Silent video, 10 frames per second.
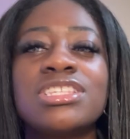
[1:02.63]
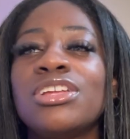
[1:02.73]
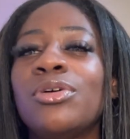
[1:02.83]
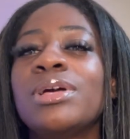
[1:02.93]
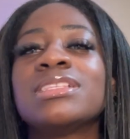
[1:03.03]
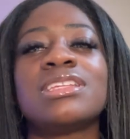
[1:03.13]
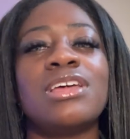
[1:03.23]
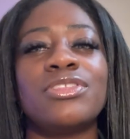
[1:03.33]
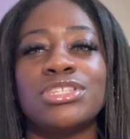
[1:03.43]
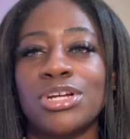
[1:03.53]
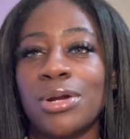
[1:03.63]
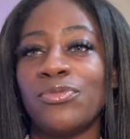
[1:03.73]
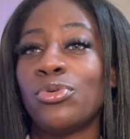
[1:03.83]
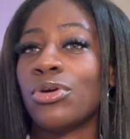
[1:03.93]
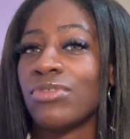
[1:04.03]
know it's another term
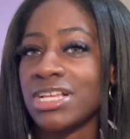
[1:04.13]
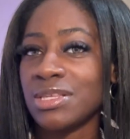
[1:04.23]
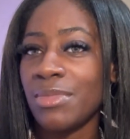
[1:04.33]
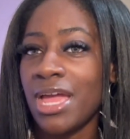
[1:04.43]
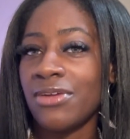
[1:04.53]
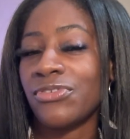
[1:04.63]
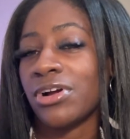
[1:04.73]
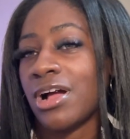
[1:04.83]
for a resume for